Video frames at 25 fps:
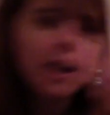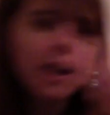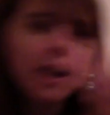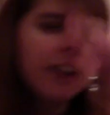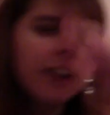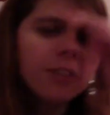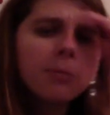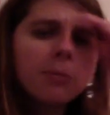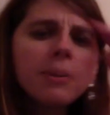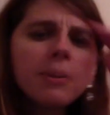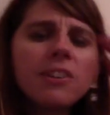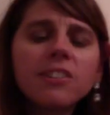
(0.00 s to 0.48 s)

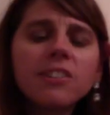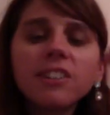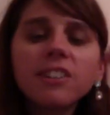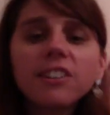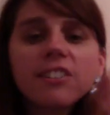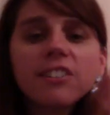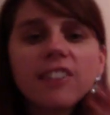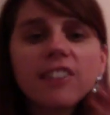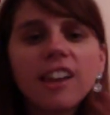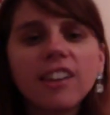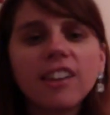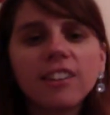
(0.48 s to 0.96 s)
Spent
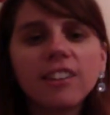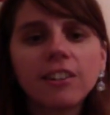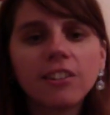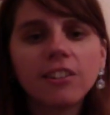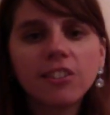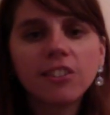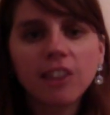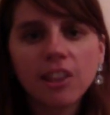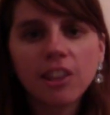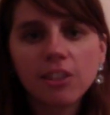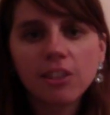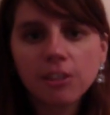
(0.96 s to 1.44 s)

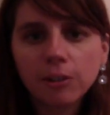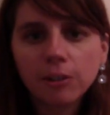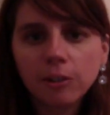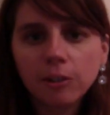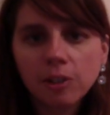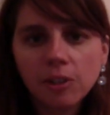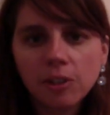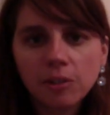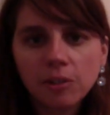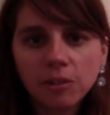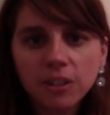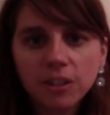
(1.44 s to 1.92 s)

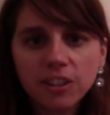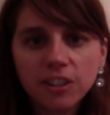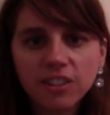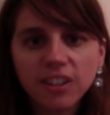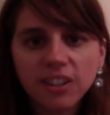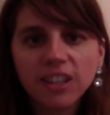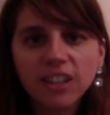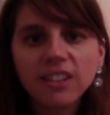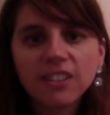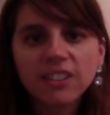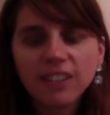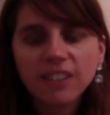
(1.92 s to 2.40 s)

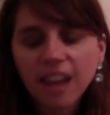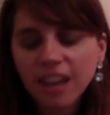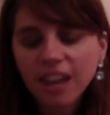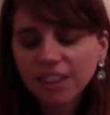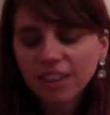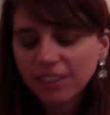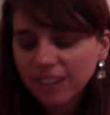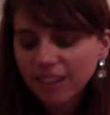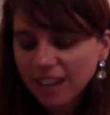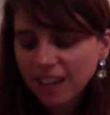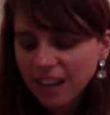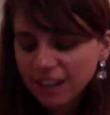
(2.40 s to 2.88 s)
$6.33 at
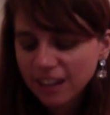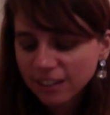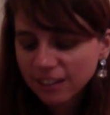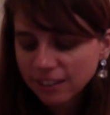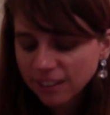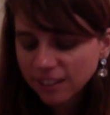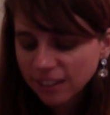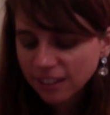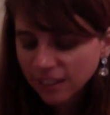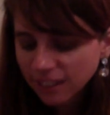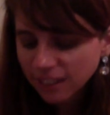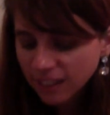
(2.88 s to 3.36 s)
the
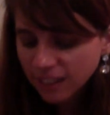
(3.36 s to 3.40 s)
outlet.